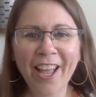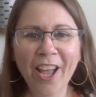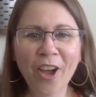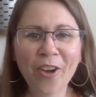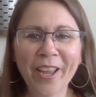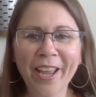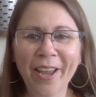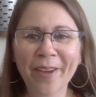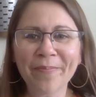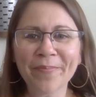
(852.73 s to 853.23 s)

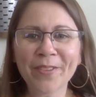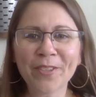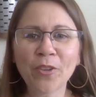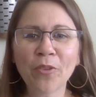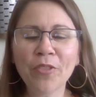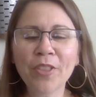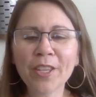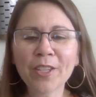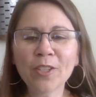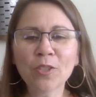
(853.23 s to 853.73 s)
Okay,
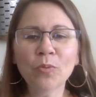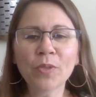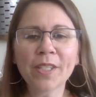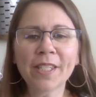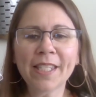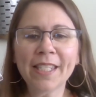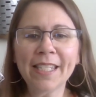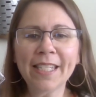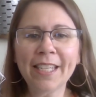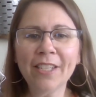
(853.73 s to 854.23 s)
so this
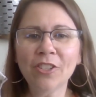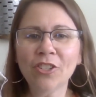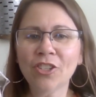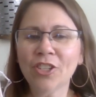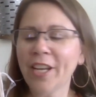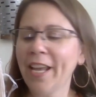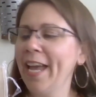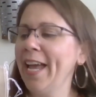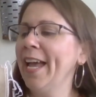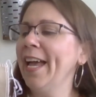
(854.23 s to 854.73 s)
was
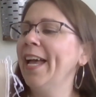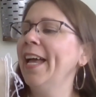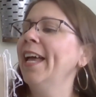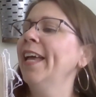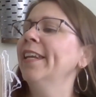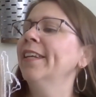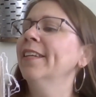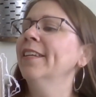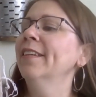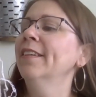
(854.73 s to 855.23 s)
stitched
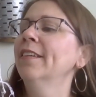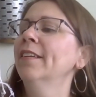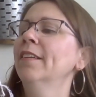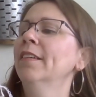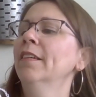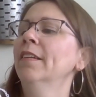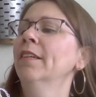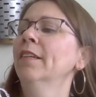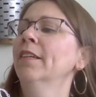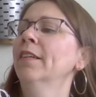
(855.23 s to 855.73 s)
on
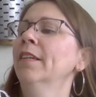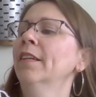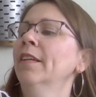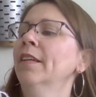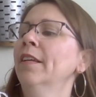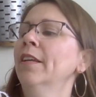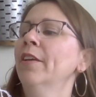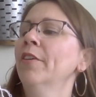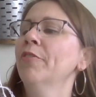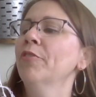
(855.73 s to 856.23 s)

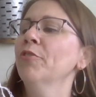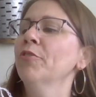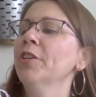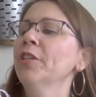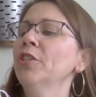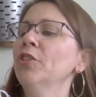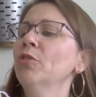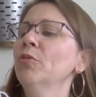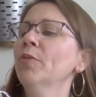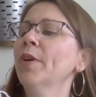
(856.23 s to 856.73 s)

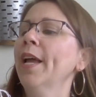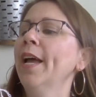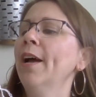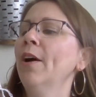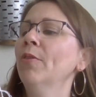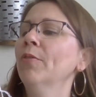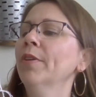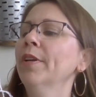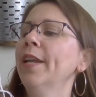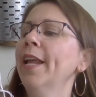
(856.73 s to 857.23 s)
32
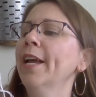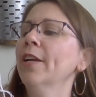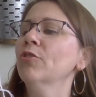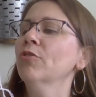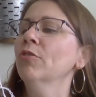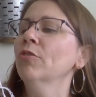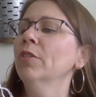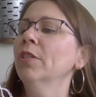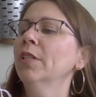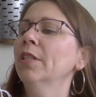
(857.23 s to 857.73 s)
count
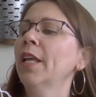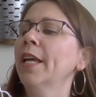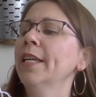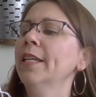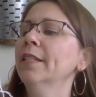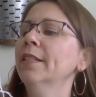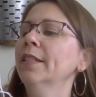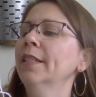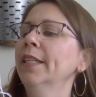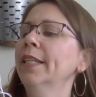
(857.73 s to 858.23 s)
natural
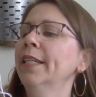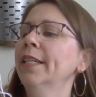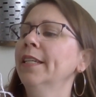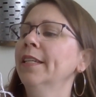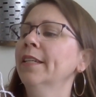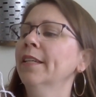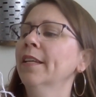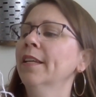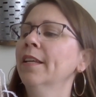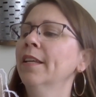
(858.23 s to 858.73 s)
light
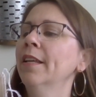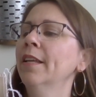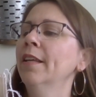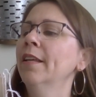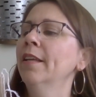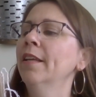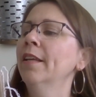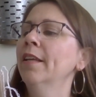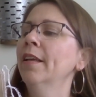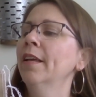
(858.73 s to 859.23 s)
linen
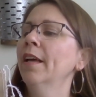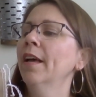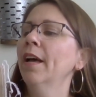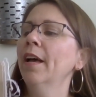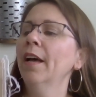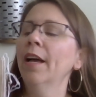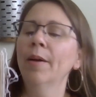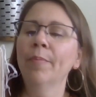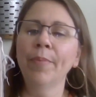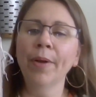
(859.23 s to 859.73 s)

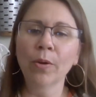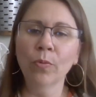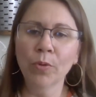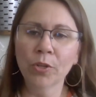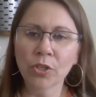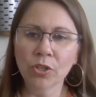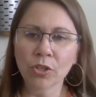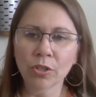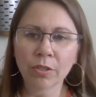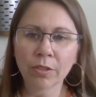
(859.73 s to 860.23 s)
by
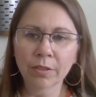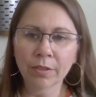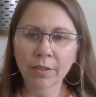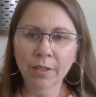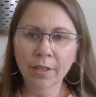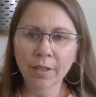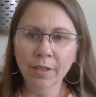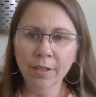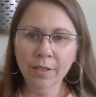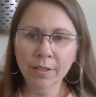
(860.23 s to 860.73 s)
WIPGO.
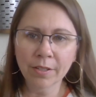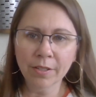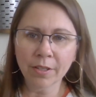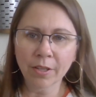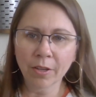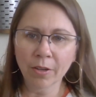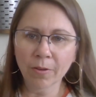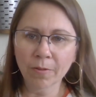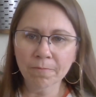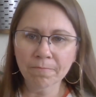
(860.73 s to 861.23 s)

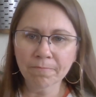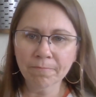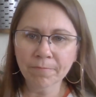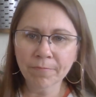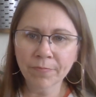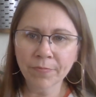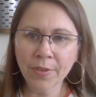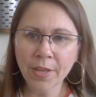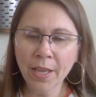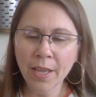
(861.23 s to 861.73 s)
So
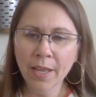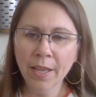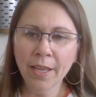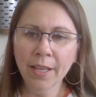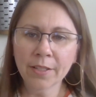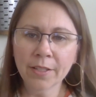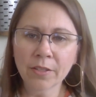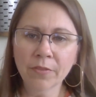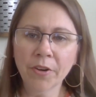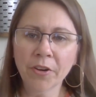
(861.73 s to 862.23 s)

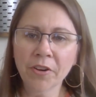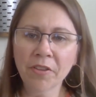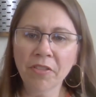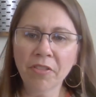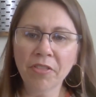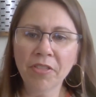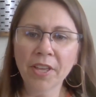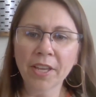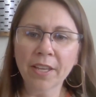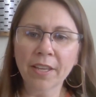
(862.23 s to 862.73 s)
it's a very
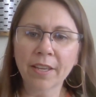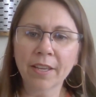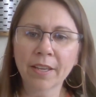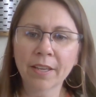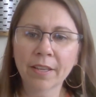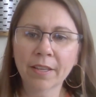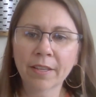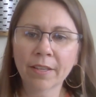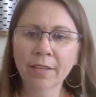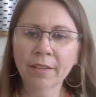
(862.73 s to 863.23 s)
thick,